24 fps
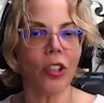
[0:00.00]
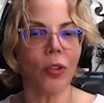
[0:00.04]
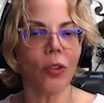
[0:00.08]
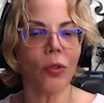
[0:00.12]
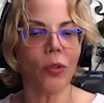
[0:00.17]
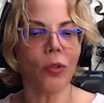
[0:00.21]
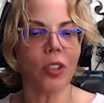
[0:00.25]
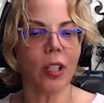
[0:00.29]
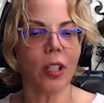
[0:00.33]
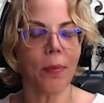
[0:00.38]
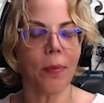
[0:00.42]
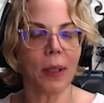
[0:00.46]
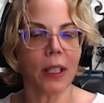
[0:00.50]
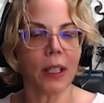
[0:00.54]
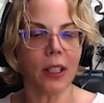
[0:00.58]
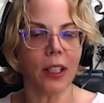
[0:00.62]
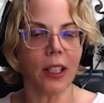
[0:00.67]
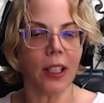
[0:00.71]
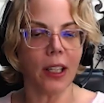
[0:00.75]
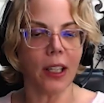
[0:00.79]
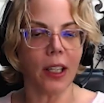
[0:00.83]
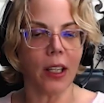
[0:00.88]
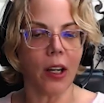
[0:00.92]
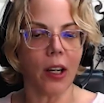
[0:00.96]
do you
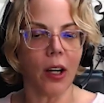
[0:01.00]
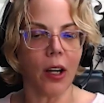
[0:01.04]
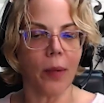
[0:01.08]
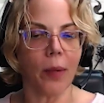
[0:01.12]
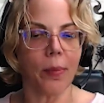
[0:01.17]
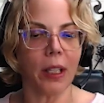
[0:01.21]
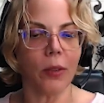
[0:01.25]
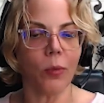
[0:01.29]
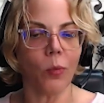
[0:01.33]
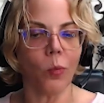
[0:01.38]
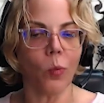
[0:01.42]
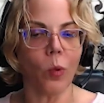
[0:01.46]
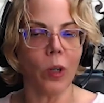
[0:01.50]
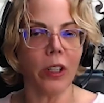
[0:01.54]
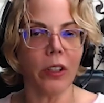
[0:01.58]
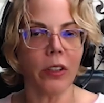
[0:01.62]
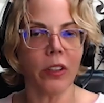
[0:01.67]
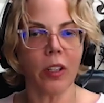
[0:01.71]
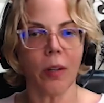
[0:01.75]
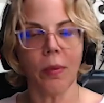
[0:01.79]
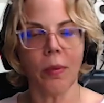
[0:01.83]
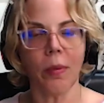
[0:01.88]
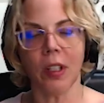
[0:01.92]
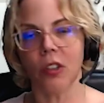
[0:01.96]
typically, I mean, what are
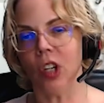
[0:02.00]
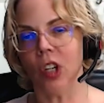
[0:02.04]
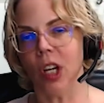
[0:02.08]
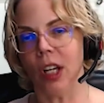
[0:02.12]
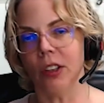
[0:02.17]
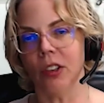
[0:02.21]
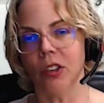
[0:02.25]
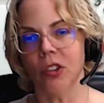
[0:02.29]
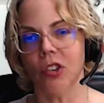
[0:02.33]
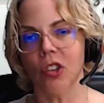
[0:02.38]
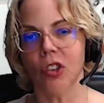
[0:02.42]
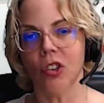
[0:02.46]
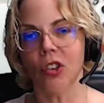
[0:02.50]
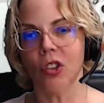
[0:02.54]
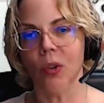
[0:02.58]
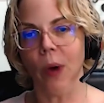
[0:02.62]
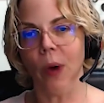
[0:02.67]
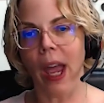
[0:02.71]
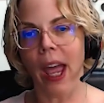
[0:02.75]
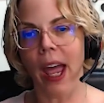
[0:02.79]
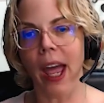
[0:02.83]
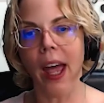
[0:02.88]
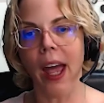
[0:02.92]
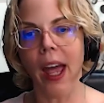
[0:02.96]
some of the challenges you
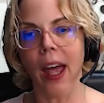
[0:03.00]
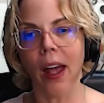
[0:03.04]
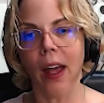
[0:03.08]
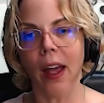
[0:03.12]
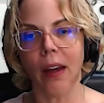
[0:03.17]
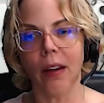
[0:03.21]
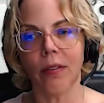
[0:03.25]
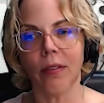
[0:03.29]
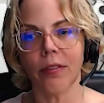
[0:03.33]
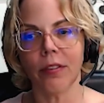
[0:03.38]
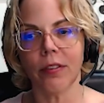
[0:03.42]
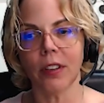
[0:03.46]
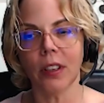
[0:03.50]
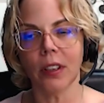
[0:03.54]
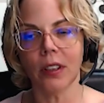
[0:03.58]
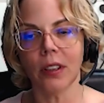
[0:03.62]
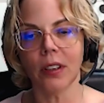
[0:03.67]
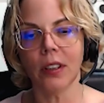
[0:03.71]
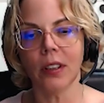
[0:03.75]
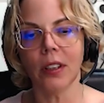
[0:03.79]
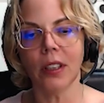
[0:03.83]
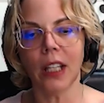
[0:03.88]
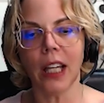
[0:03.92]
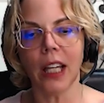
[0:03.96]
have
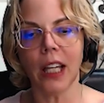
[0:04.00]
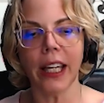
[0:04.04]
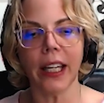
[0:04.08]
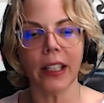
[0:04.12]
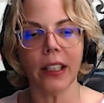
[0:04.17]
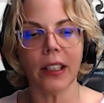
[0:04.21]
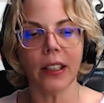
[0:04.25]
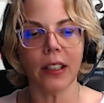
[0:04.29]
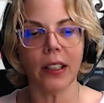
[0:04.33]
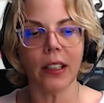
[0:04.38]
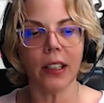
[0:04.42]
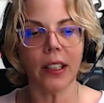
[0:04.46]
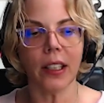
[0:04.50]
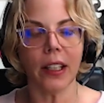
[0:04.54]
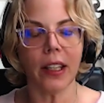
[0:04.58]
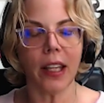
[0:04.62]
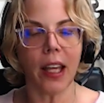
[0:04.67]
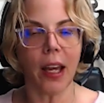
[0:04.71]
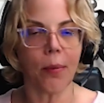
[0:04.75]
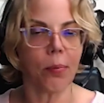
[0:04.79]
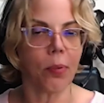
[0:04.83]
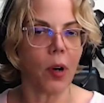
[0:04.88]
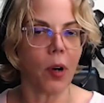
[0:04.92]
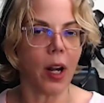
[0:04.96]
late in
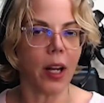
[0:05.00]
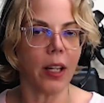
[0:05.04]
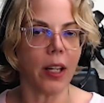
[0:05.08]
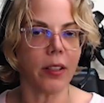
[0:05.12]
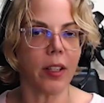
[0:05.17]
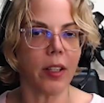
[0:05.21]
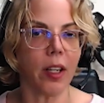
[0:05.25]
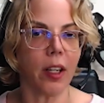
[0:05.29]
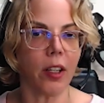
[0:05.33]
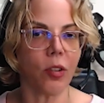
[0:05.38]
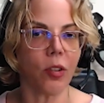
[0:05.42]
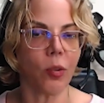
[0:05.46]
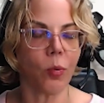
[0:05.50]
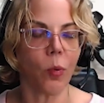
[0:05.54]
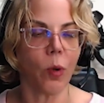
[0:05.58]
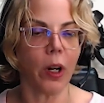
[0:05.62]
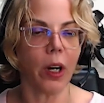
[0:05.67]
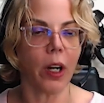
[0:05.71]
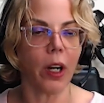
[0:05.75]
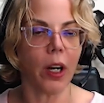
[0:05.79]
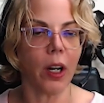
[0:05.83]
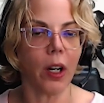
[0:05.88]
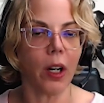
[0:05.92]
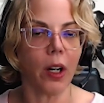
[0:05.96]
that process
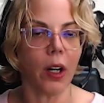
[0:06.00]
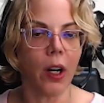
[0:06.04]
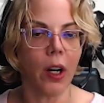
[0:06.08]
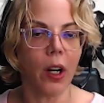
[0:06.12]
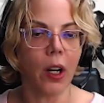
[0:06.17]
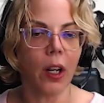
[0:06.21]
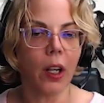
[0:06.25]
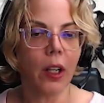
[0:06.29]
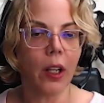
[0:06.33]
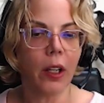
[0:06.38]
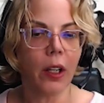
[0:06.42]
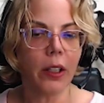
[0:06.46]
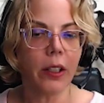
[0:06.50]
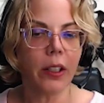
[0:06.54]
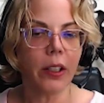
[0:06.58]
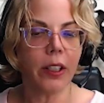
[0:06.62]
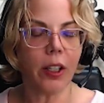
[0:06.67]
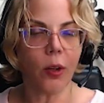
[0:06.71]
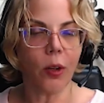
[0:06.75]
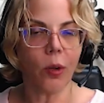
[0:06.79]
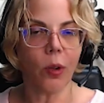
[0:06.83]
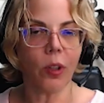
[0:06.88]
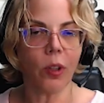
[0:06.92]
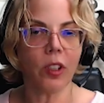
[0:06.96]
where, you
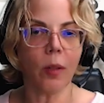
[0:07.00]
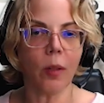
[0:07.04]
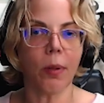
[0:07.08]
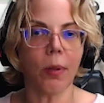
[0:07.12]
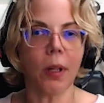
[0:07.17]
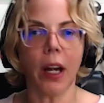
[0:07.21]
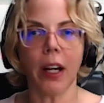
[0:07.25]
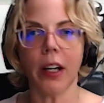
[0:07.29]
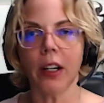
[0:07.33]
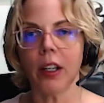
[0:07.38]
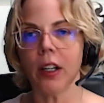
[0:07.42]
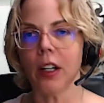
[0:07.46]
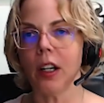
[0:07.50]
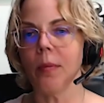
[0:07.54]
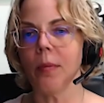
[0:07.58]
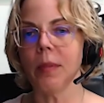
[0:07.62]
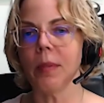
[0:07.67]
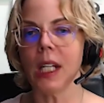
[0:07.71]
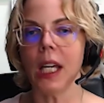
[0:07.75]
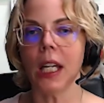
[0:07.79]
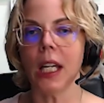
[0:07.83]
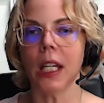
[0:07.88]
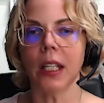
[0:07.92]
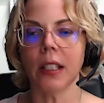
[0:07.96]
know, a supplier
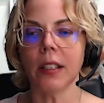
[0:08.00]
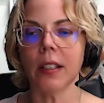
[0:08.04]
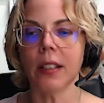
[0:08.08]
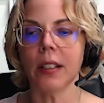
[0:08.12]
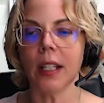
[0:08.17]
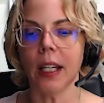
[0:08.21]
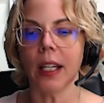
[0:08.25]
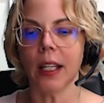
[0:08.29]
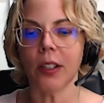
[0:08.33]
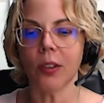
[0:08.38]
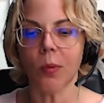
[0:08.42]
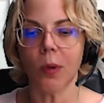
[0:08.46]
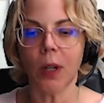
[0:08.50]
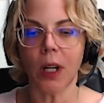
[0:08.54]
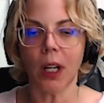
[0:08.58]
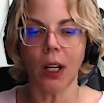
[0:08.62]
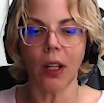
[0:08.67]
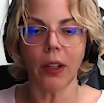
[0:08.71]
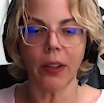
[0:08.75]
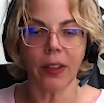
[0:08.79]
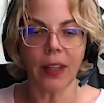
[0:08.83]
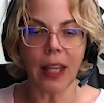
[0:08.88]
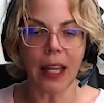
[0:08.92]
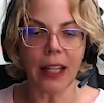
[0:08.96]
comes in and says,
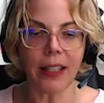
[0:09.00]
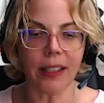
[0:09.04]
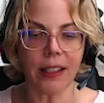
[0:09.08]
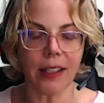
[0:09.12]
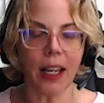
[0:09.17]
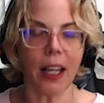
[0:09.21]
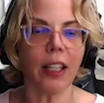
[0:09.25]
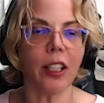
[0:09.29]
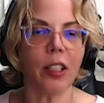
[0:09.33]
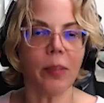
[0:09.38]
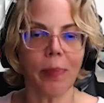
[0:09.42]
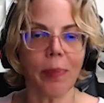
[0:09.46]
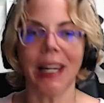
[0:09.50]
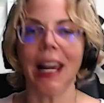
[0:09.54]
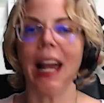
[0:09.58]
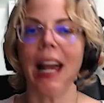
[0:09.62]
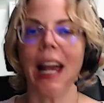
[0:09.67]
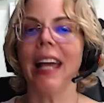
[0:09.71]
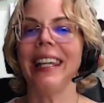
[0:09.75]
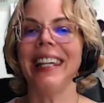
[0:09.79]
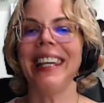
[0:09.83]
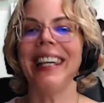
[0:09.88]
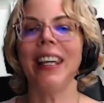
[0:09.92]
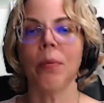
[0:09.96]
well, that's nice, but
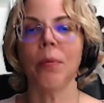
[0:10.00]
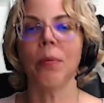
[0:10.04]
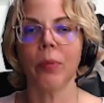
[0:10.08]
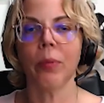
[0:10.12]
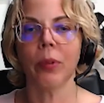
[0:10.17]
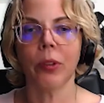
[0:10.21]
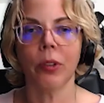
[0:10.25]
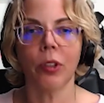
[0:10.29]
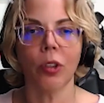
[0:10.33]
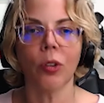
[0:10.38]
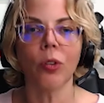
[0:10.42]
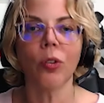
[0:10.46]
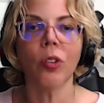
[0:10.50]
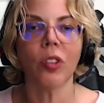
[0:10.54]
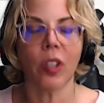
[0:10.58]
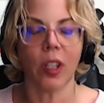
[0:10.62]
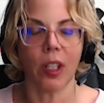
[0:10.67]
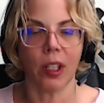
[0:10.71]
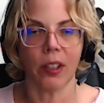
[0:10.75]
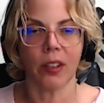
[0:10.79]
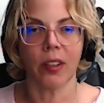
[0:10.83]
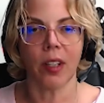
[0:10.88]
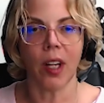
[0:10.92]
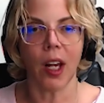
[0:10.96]
I can't produce
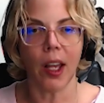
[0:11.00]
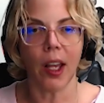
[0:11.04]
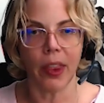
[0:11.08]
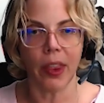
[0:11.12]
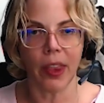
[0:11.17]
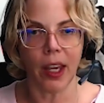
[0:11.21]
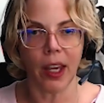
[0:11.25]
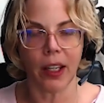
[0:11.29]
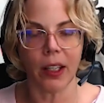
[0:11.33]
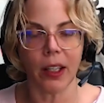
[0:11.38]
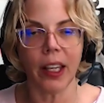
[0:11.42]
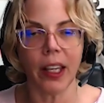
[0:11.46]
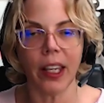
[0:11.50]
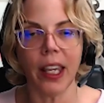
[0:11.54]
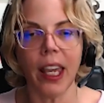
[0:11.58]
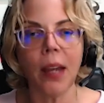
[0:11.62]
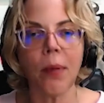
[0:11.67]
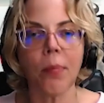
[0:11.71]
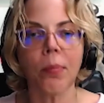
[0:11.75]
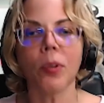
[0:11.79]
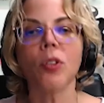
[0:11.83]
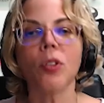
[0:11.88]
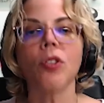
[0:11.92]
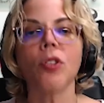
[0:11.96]
this on that. I
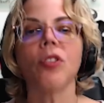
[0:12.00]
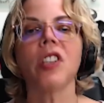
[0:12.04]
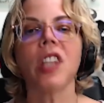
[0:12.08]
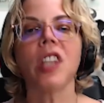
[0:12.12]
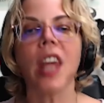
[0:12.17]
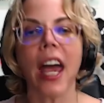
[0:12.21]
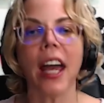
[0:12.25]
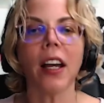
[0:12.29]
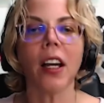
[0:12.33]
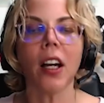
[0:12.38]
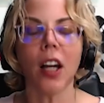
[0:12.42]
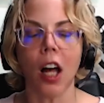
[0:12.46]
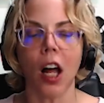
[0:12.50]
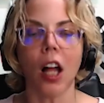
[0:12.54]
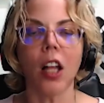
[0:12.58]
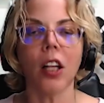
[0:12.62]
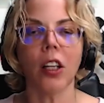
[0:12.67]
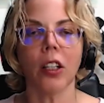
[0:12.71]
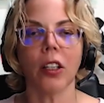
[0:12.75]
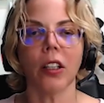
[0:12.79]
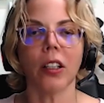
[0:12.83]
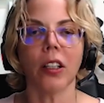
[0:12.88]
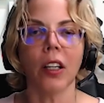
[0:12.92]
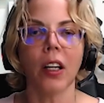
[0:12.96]
can't produce that
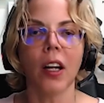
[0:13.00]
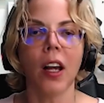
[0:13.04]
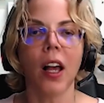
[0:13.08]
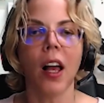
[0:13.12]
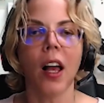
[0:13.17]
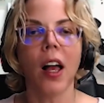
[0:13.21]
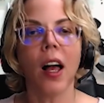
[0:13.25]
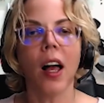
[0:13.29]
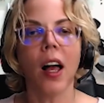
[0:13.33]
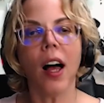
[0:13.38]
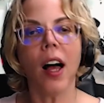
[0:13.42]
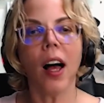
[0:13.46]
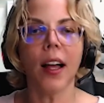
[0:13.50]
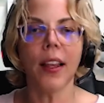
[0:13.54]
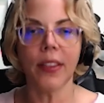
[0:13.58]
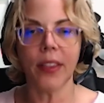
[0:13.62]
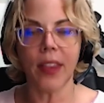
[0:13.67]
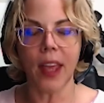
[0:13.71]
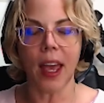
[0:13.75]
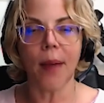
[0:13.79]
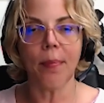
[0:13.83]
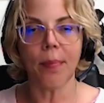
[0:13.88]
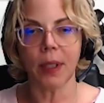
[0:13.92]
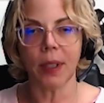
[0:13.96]
color
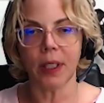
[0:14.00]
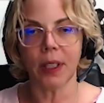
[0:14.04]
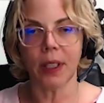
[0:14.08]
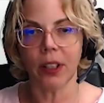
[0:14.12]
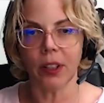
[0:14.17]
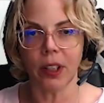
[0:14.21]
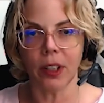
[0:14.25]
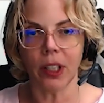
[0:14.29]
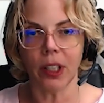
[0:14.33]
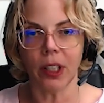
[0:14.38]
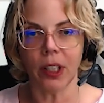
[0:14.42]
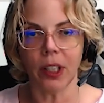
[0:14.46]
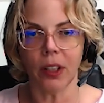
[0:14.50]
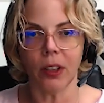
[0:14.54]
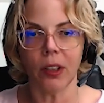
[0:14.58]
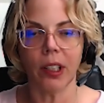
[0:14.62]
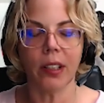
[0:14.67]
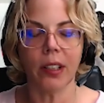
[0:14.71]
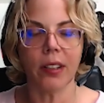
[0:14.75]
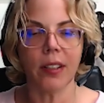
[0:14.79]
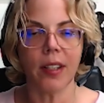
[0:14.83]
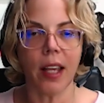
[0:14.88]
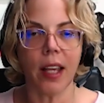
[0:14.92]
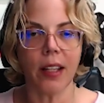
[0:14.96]
on that material.
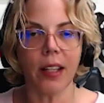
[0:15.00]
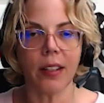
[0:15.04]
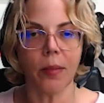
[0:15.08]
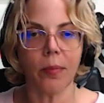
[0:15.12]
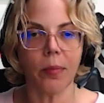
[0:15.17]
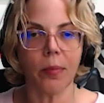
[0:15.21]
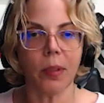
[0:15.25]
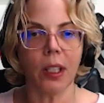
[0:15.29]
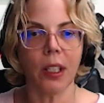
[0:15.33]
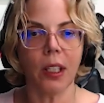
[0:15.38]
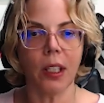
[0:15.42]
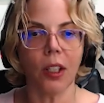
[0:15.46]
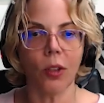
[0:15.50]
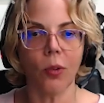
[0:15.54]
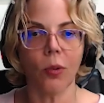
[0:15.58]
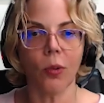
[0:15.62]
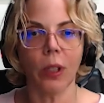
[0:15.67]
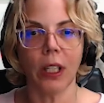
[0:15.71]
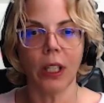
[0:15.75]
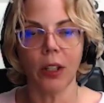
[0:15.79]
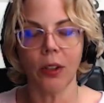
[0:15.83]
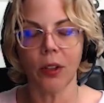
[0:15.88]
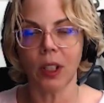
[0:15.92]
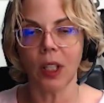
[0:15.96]
Is that something
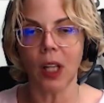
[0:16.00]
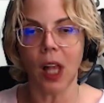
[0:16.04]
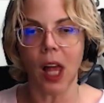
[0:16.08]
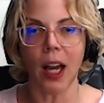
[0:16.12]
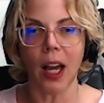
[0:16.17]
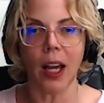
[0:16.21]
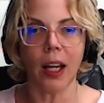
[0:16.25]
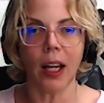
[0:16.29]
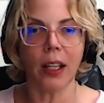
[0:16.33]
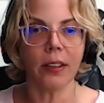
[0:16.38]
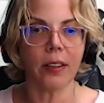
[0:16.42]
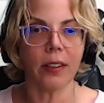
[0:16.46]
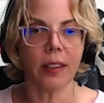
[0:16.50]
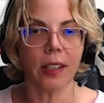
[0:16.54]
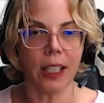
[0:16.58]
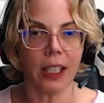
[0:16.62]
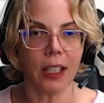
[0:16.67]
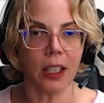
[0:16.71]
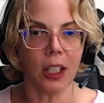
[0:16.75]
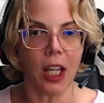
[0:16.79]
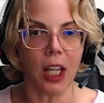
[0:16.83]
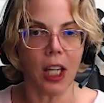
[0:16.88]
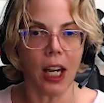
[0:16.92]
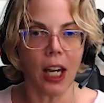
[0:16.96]
you hear a lot, see
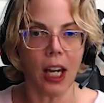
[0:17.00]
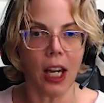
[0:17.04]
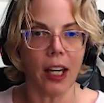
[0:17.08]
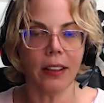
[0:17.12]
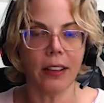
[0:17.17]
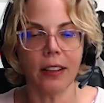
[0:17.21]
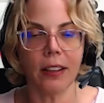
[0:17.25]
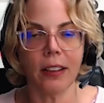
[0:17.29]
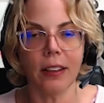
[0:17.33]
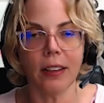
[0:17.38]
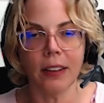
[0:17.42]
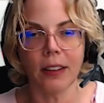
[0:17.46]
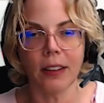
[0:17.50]
a lot?